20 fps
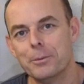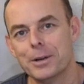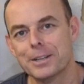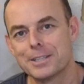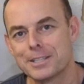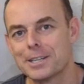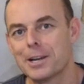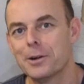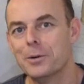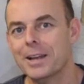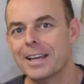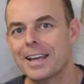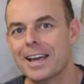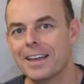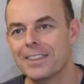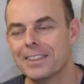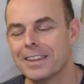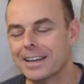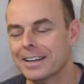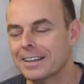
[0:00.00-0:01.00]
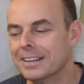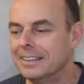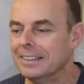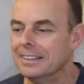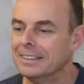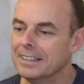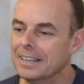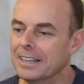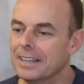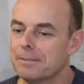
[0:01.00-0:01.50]
we're slowly getting there.
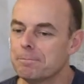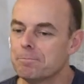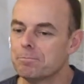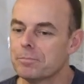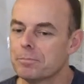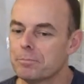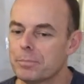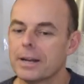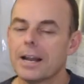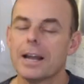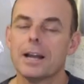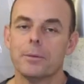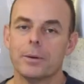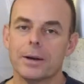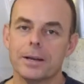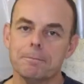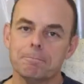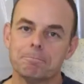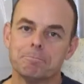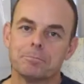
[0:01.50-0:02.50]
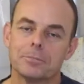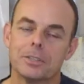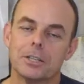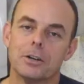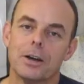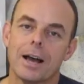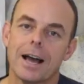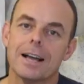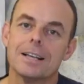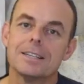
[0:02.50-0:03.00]
Um, but anyway, you
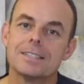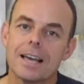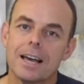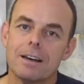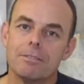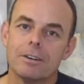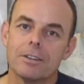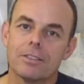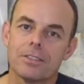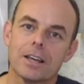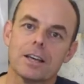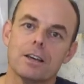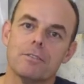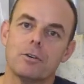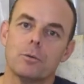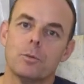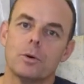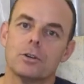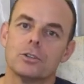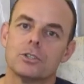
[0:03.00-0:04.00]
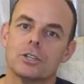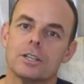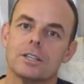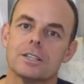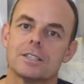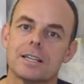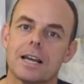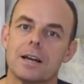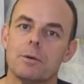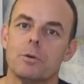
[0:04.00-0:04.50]
know, as ever, thank you for watching,
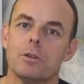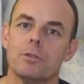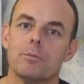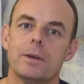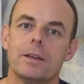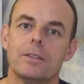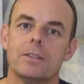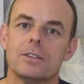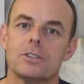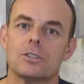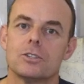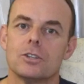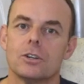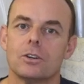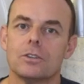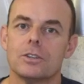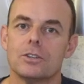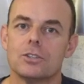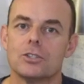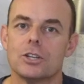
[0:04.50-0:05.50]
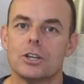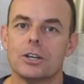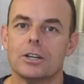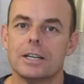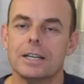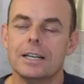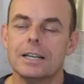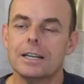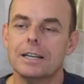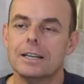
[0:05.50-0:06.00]
staying with me in this on this
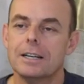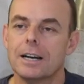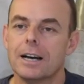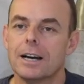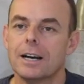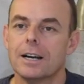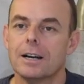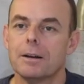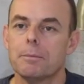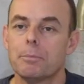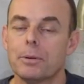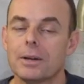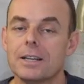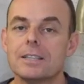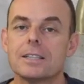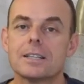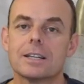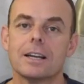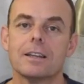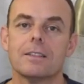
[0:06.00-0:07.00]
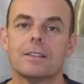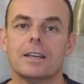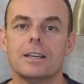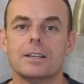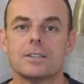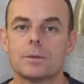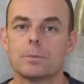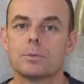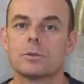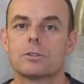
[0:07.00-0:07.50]
journey. Uh, please click the
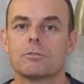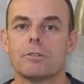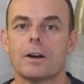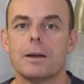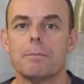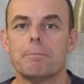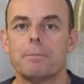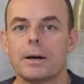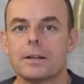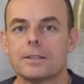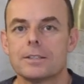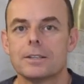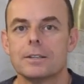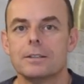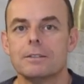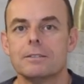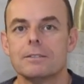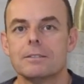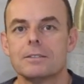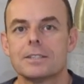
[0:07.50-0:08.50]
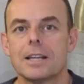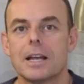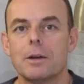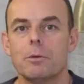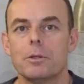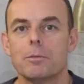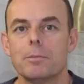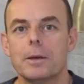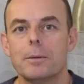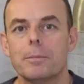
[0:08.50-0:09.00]
subscribe button, stay
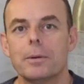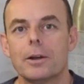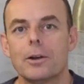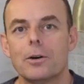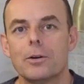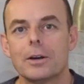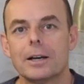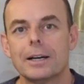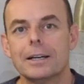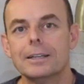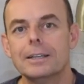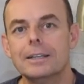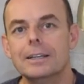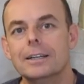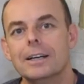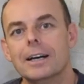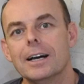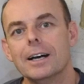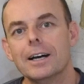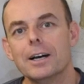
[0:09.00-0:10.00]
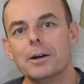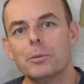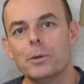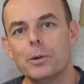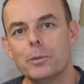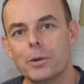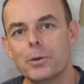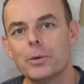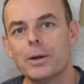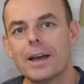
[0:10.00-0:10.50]
with me a bit longer. Uh, we
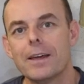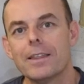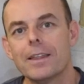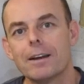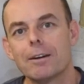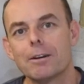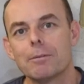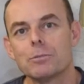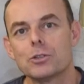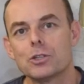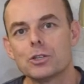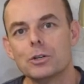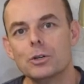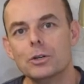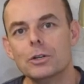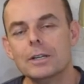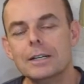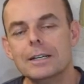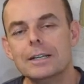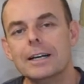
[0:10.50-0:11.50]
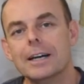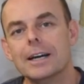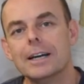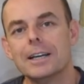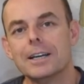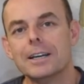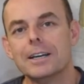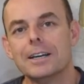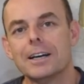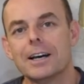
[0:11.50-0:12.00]
will get there, I'm sure.
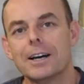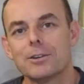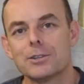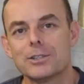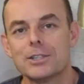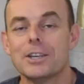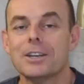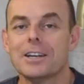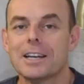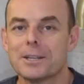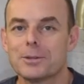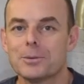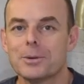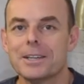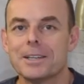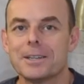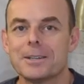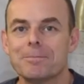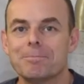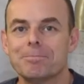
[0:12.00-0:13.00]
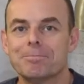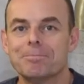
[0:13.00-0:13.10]
And uh, I'll see you next week.